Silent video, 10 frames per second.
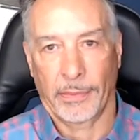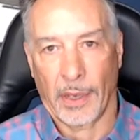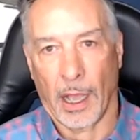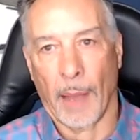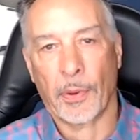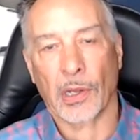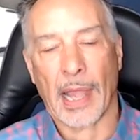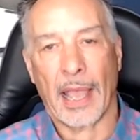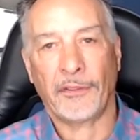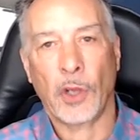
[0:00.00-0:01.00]
Upper
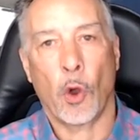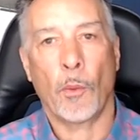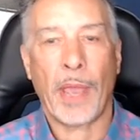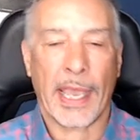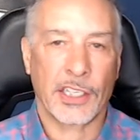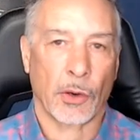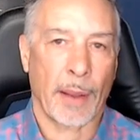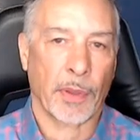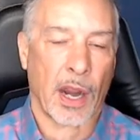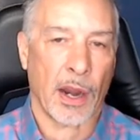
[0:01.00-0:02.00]
left homepage at
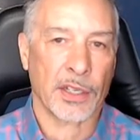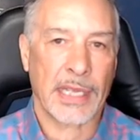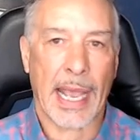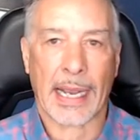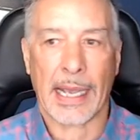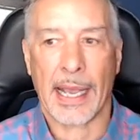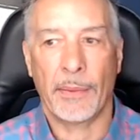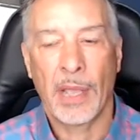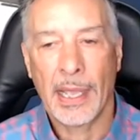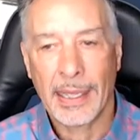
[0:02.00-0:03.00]
replicars.com.
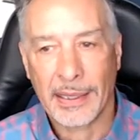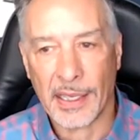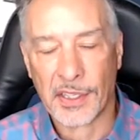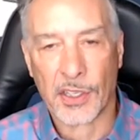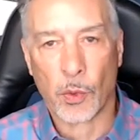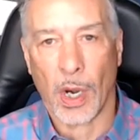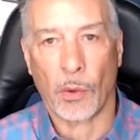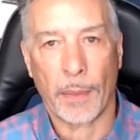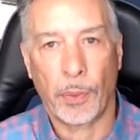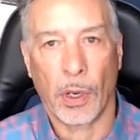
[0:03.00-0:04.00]
This is where we
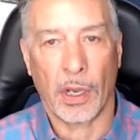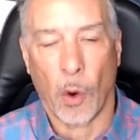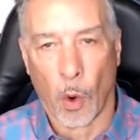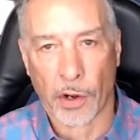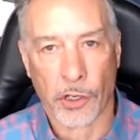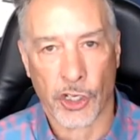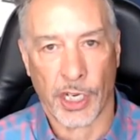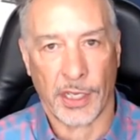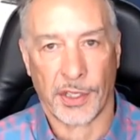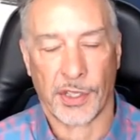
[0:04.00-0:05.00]
put order
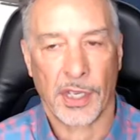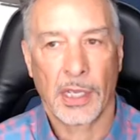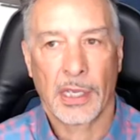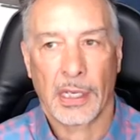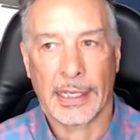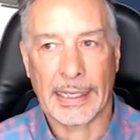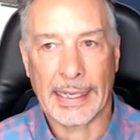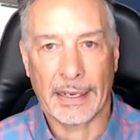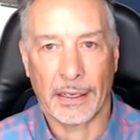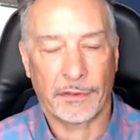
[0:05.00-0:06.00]
sheets
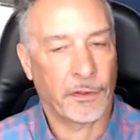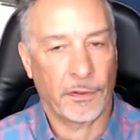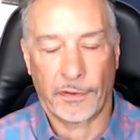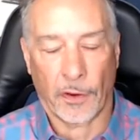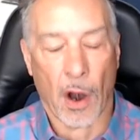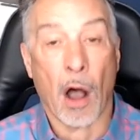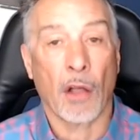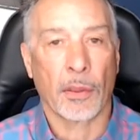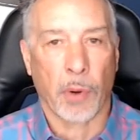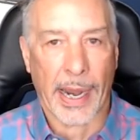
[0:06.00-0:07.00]
for all the
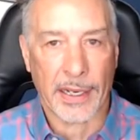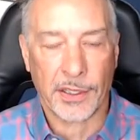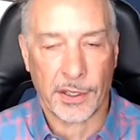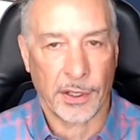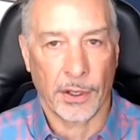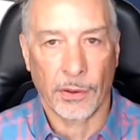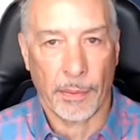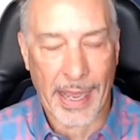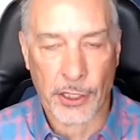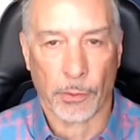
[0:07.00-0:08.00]
brands, the
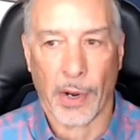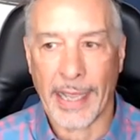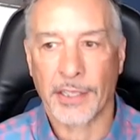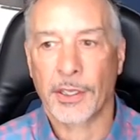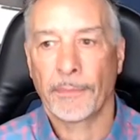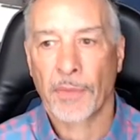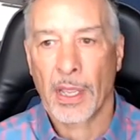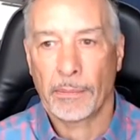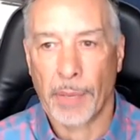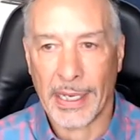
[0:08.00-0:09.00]
major brands.
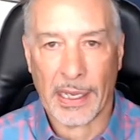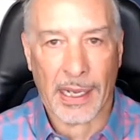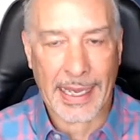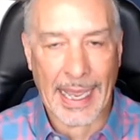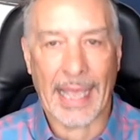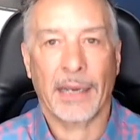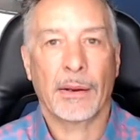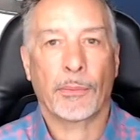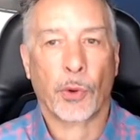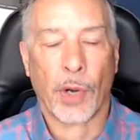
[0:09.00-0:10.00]
But again,
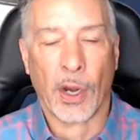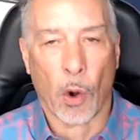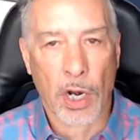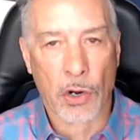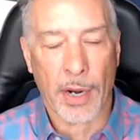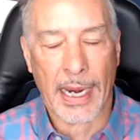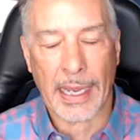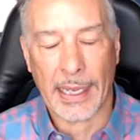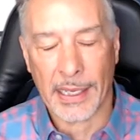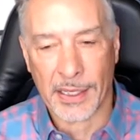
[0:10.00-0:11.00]
pre-ordering
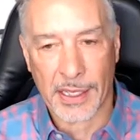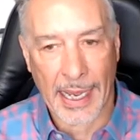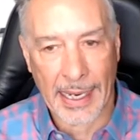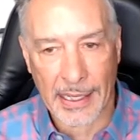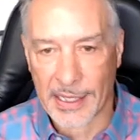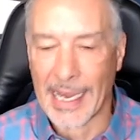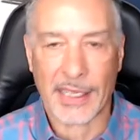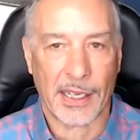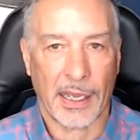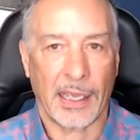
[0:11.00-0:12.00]
is a
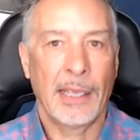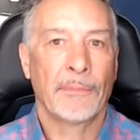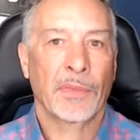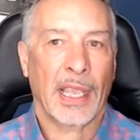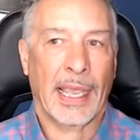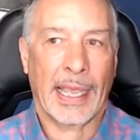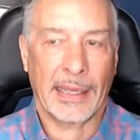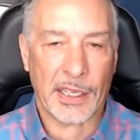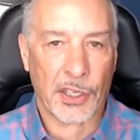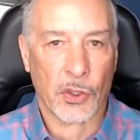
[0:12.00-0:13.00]
necessity, and
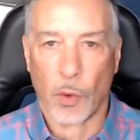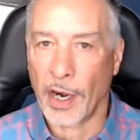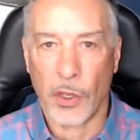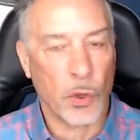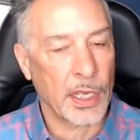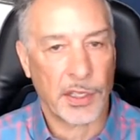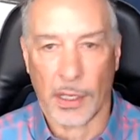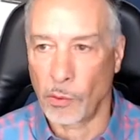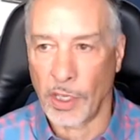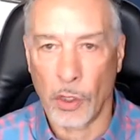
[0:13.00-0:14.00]
this is where
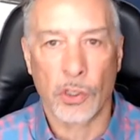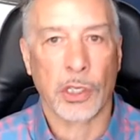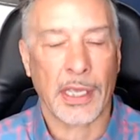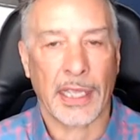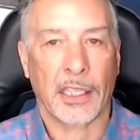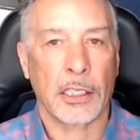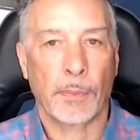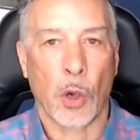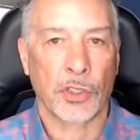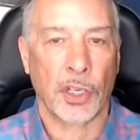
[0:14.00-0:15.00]
we usually get these
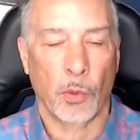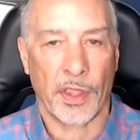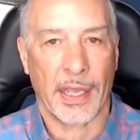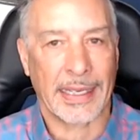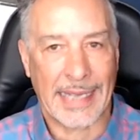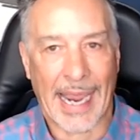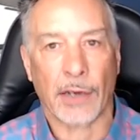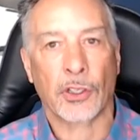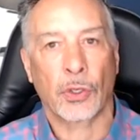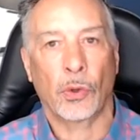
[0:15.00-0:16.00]
posted within a day or
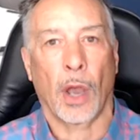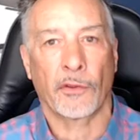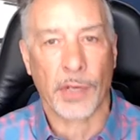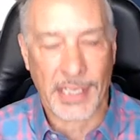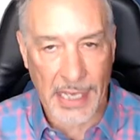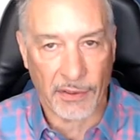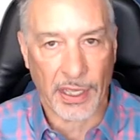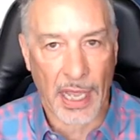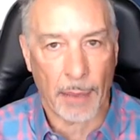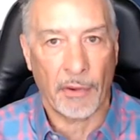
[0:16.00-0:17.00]
two of receiving
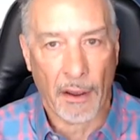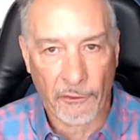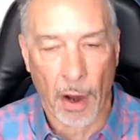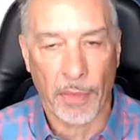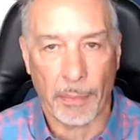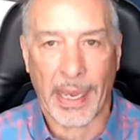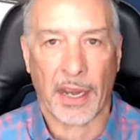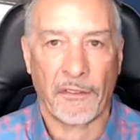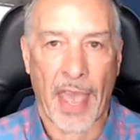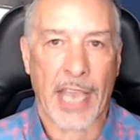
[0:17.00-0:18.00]
them from the
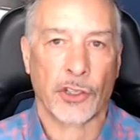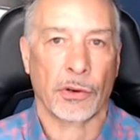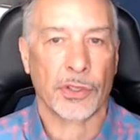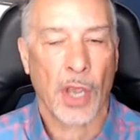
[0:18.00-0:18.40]
manufacturers.